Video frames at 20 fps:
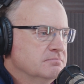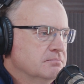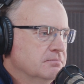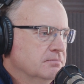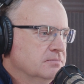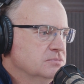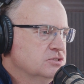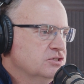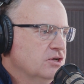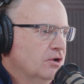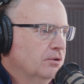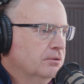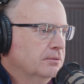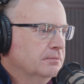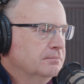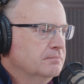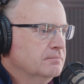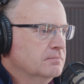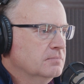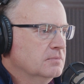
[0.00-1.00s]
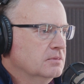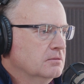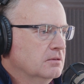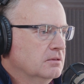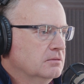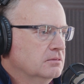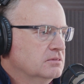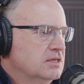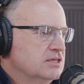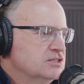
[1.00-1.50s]
So
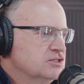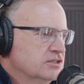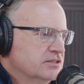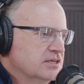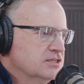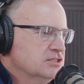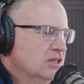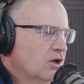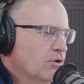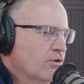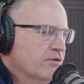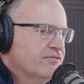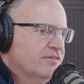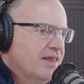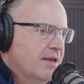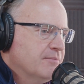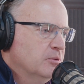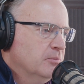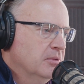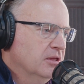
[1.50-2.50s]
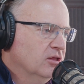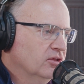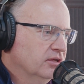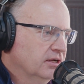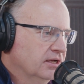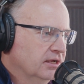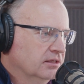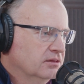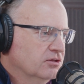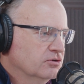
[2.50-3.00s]
this lower
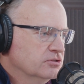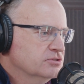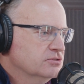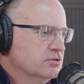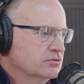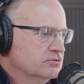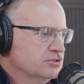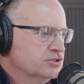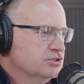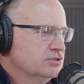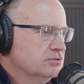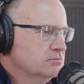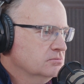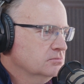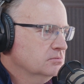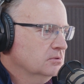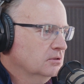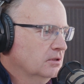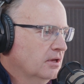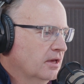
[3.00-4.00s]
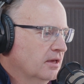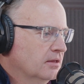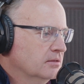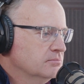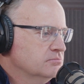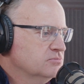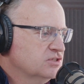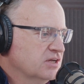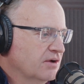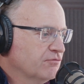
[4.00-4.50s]
flammability, there's
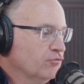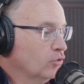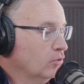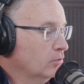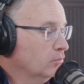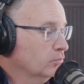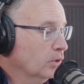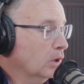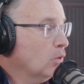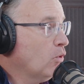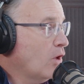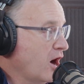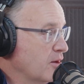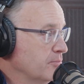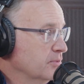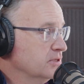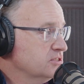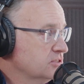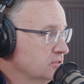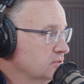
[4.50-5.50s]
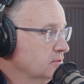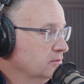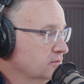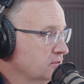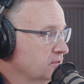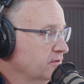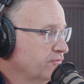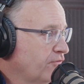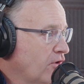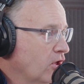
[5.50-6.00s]
several requirements to
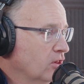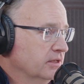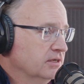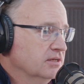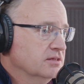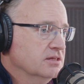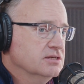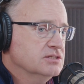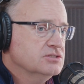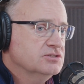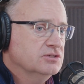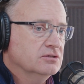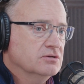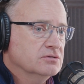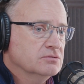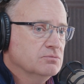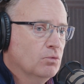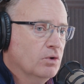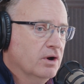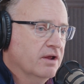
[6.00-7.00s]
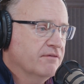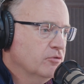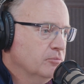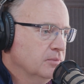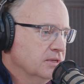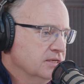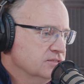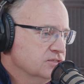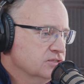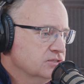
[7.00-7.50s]
fall into this. One of them
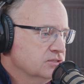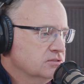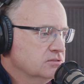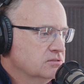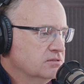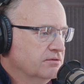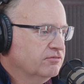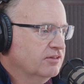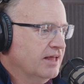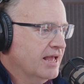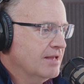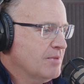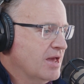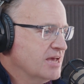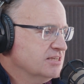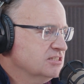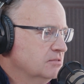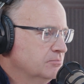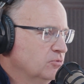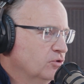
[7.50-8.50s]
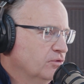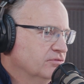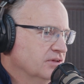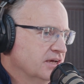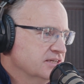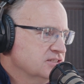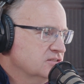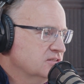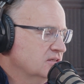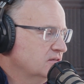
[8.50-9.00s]
is the flame has to move
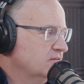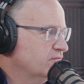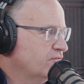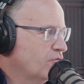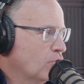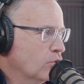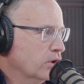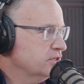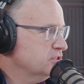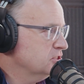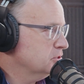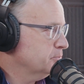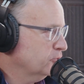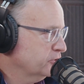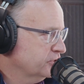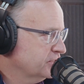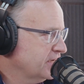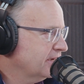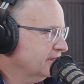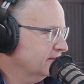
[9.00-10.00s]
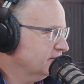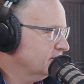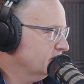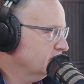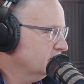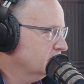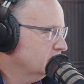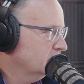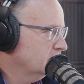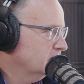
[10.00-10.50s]
less than 4 inches per second.
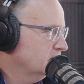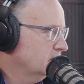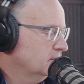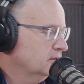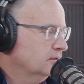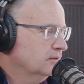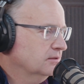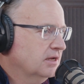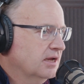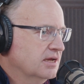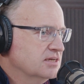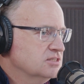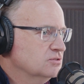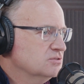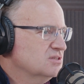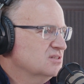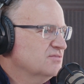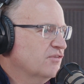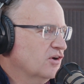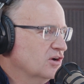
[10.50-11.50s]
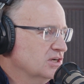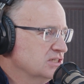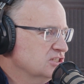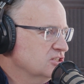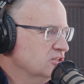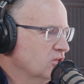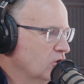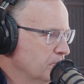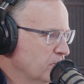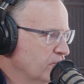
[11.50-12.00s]
Okay, so it's a very
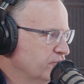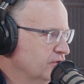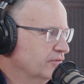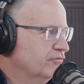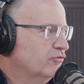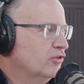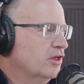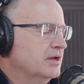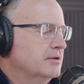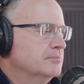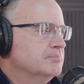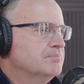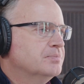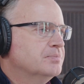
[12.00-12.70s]
slow moving flame.